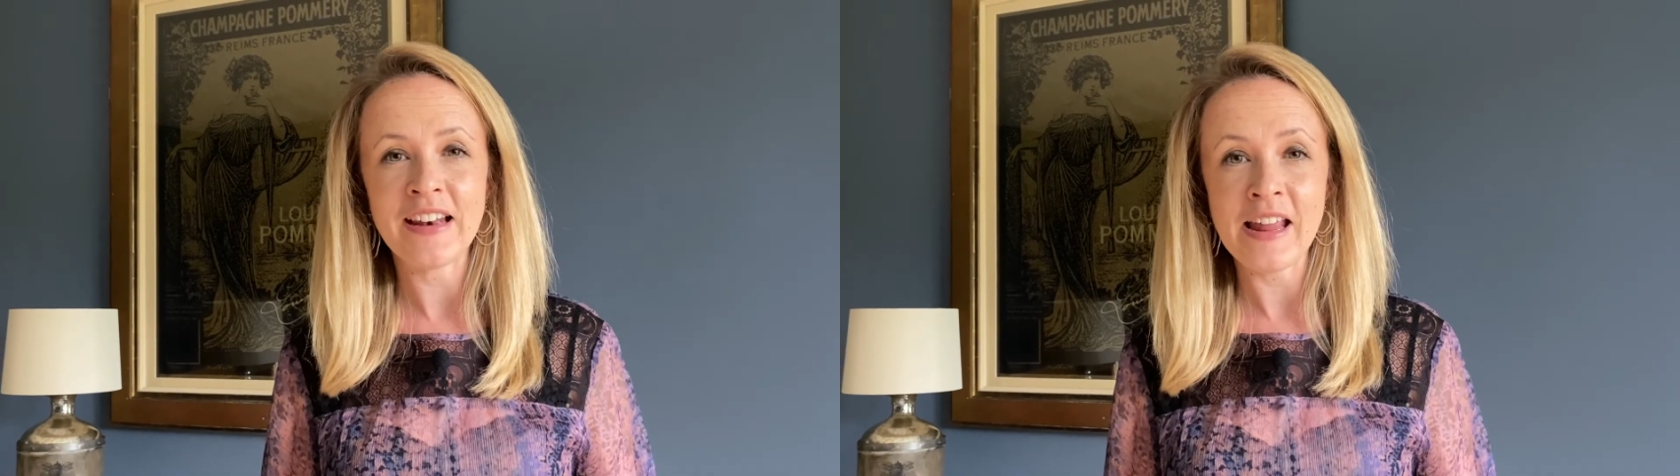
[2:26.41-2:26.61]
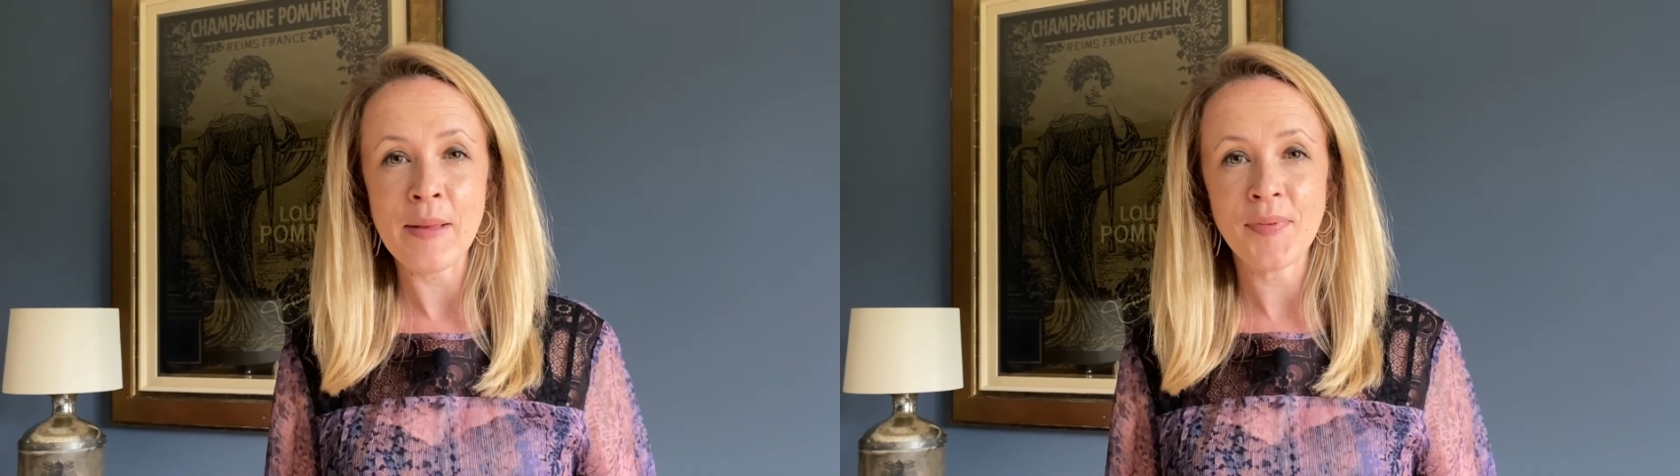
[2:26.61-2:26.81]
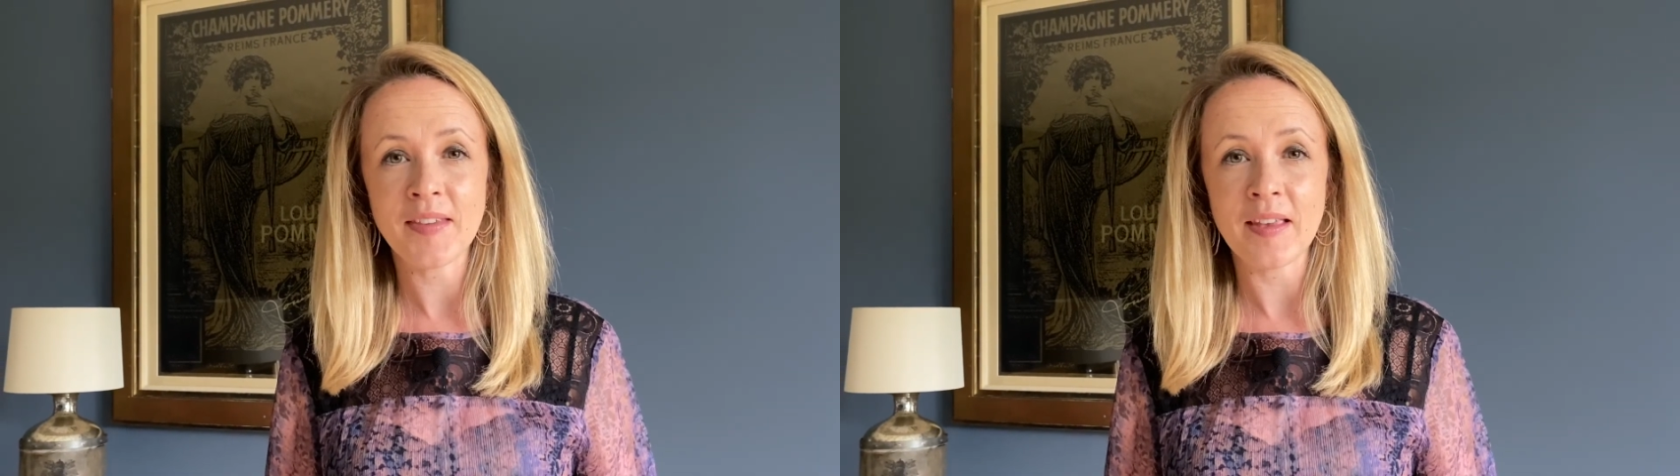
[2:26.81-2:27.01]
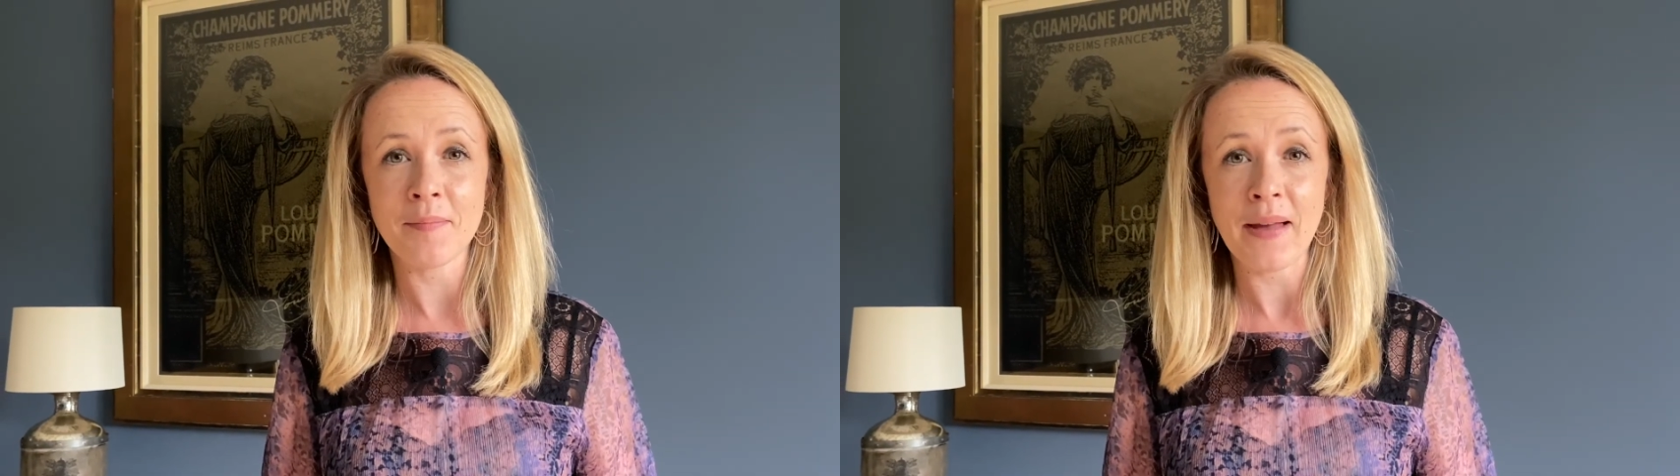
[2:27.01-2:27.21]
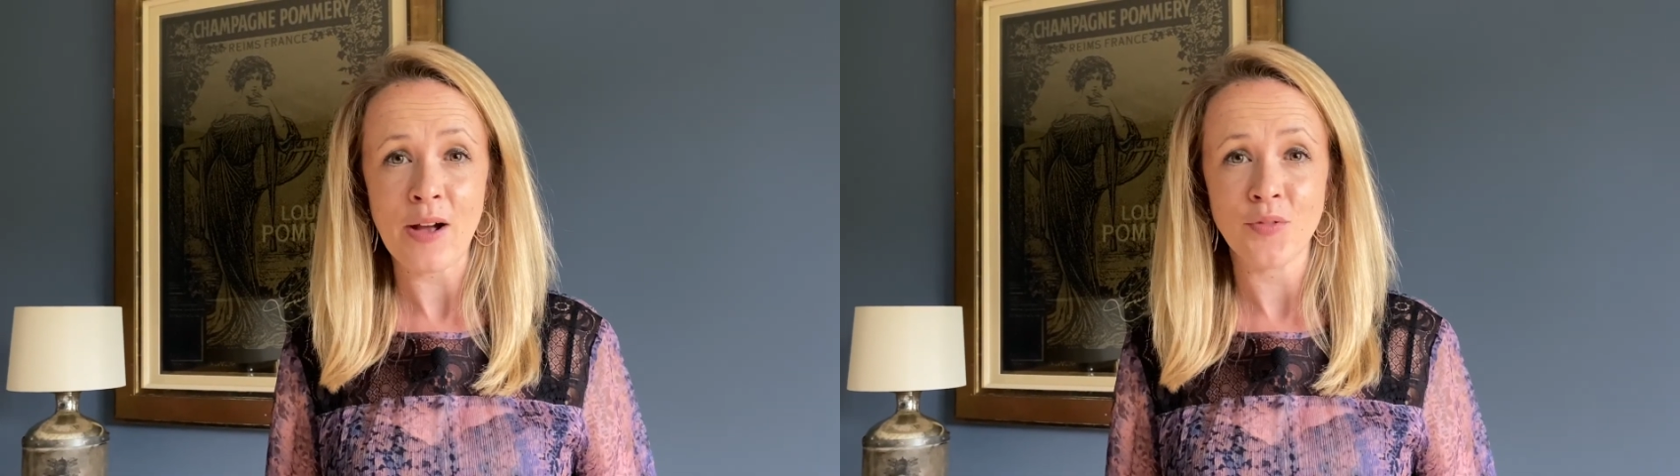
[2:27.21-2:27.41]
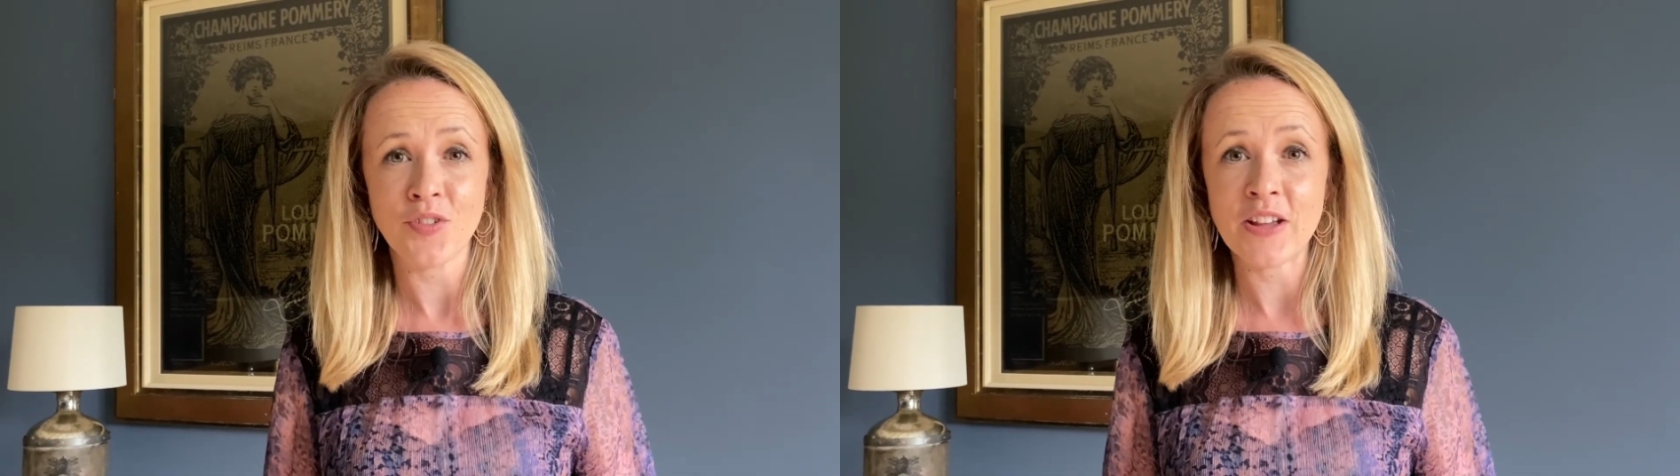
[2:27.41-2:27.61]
leaps and bounds.